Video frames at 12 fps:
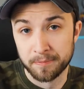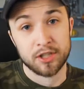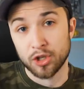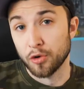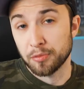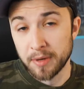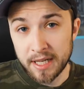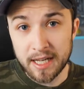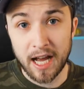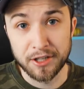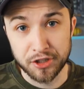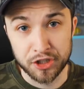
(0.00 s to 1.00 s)
So for me,
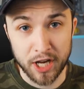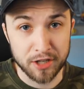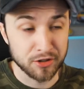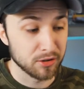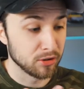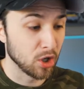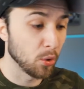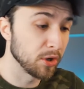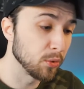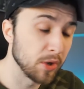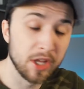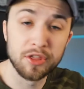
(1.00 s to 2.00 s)
I suggest
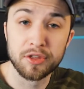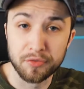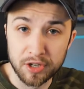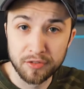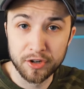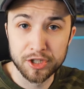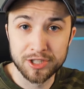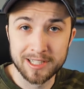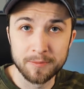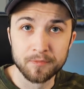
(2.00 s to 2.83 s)
going with the free version.